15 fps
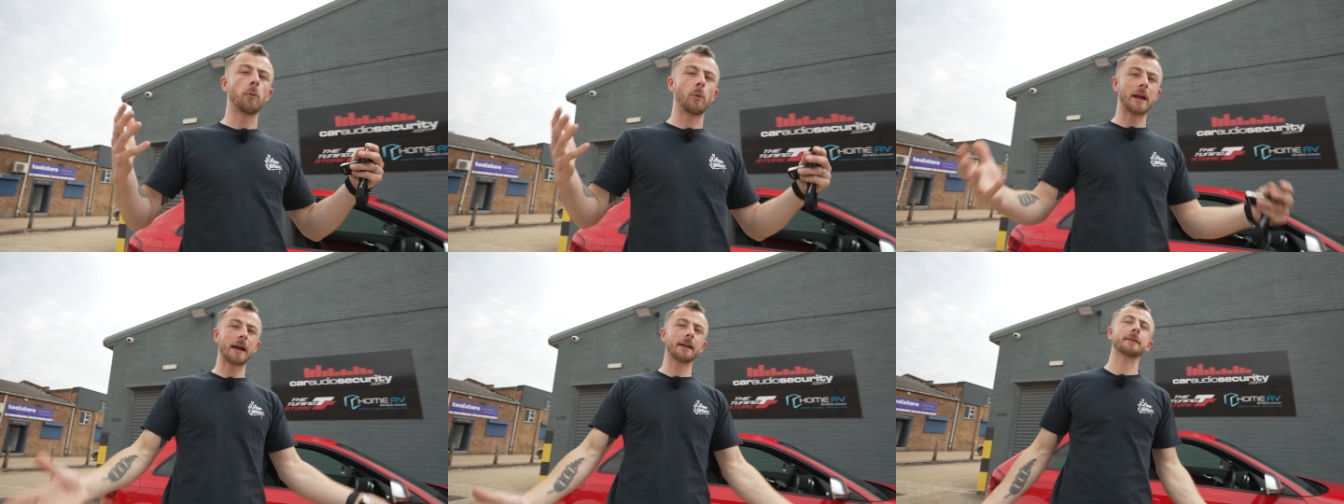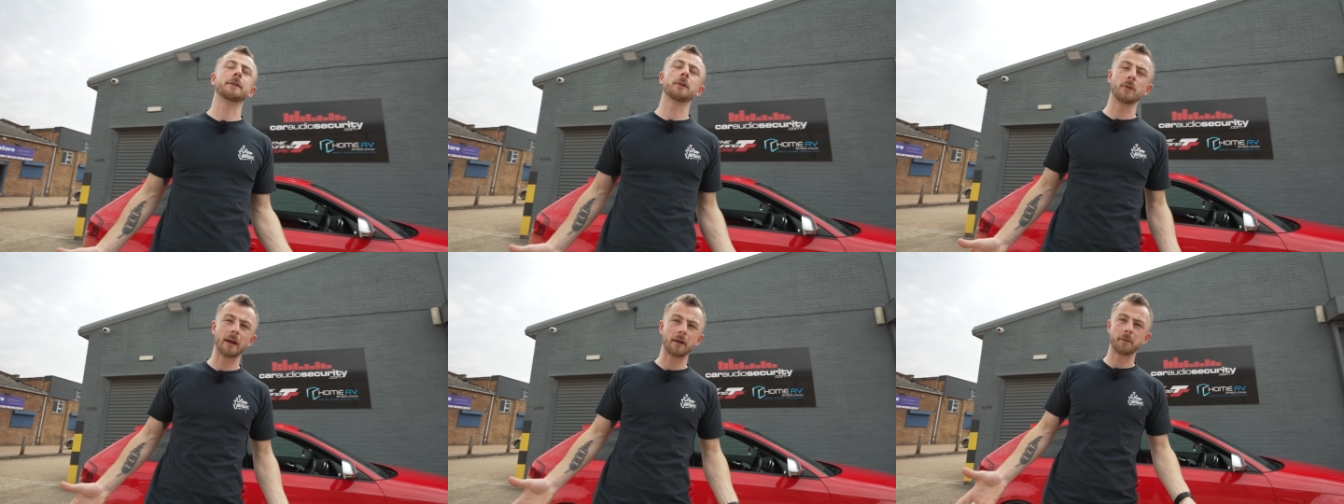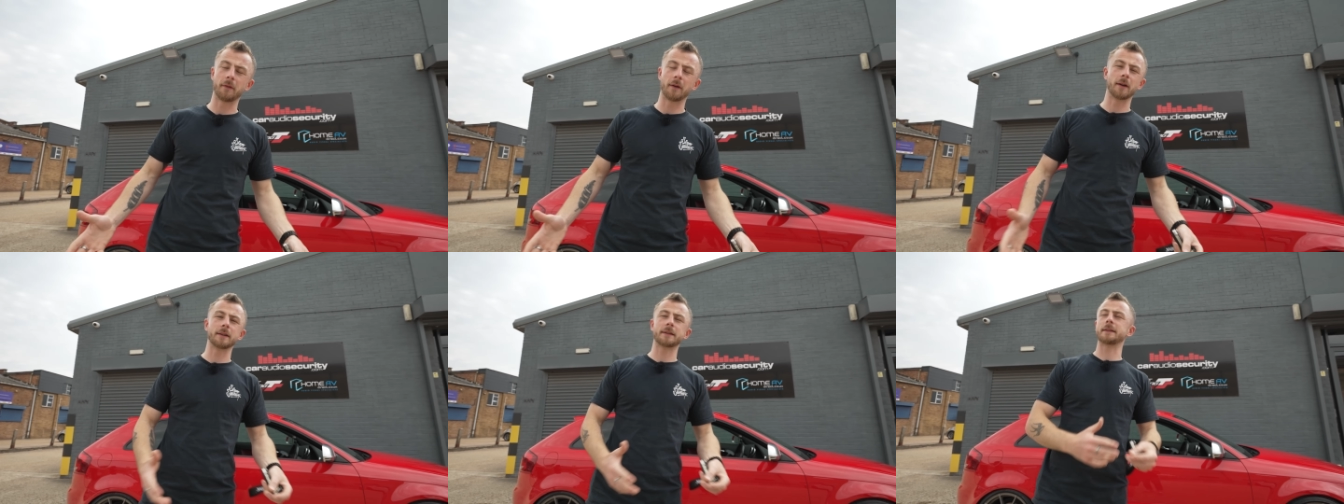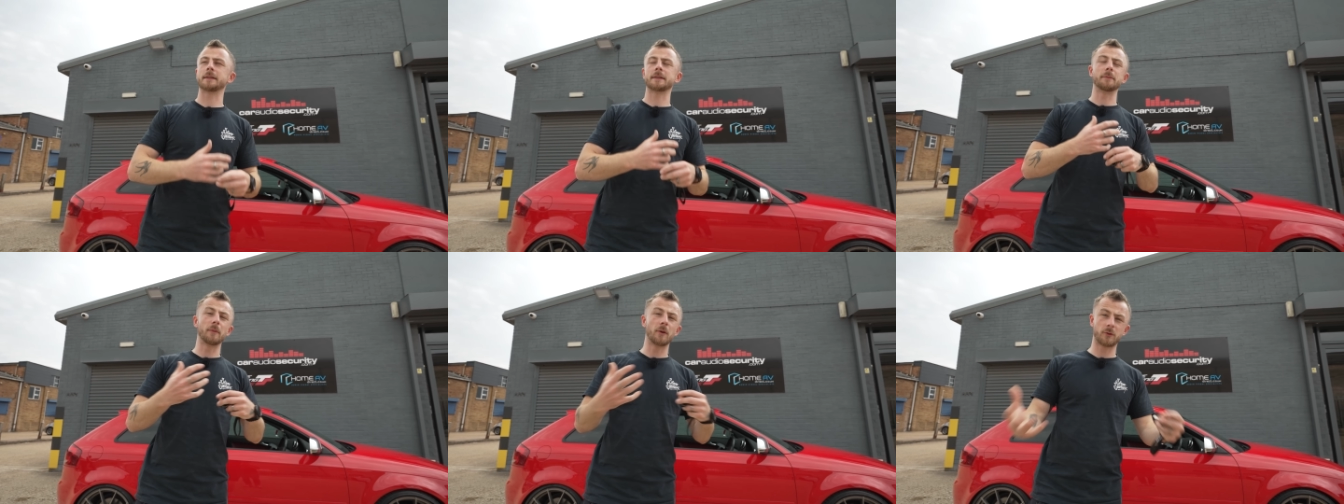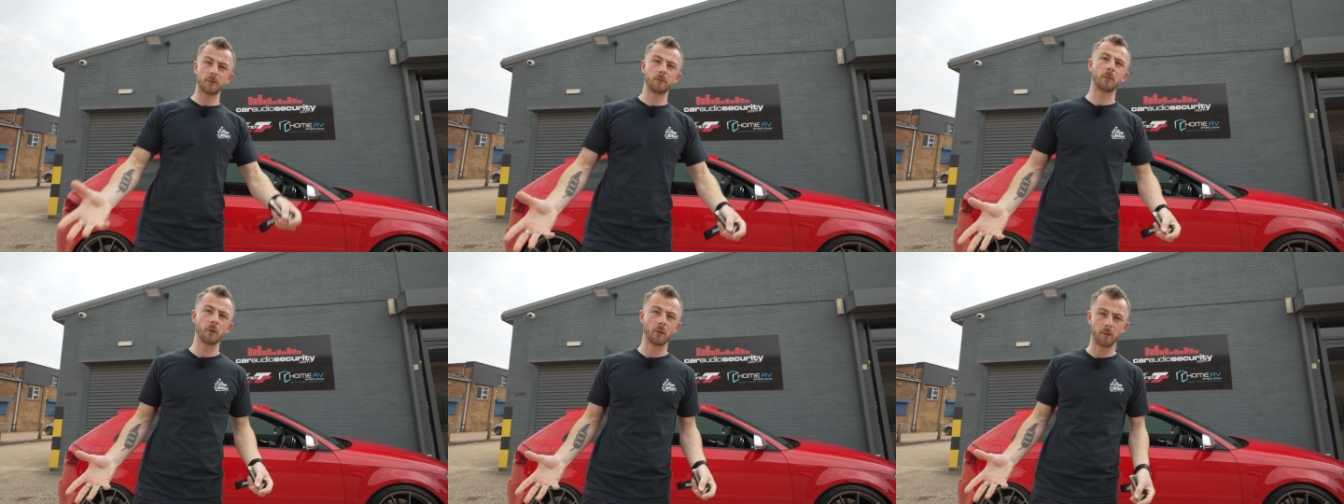we had to do that first. That's the most
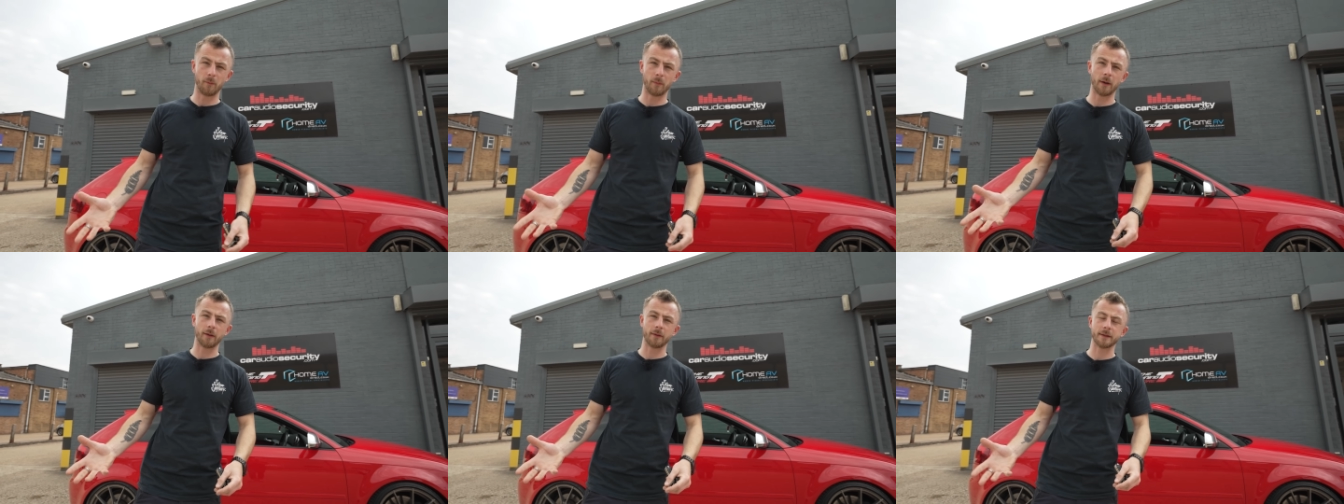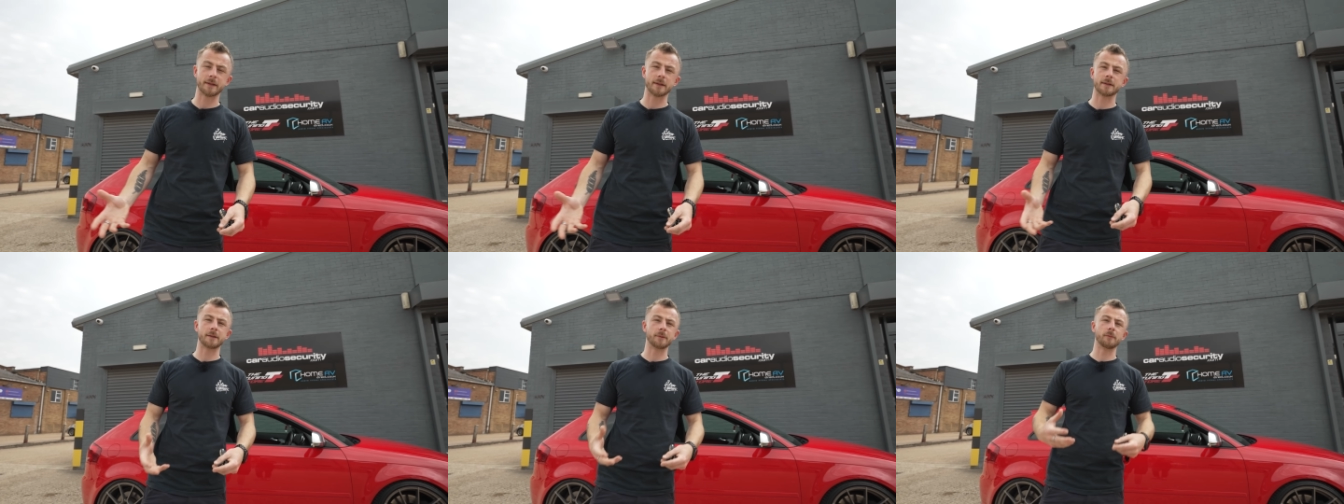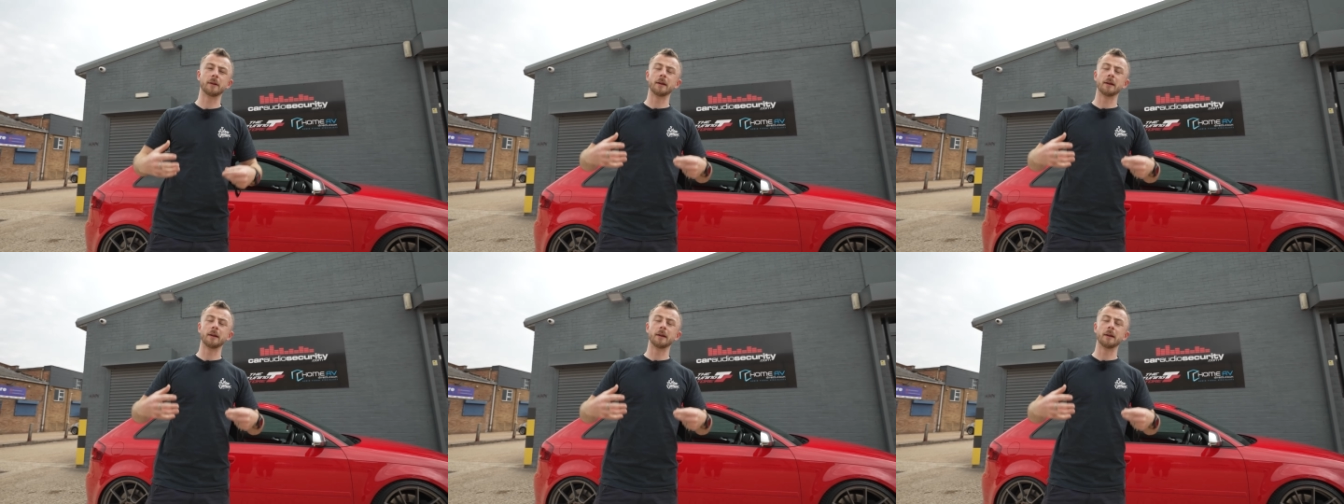important part of the system.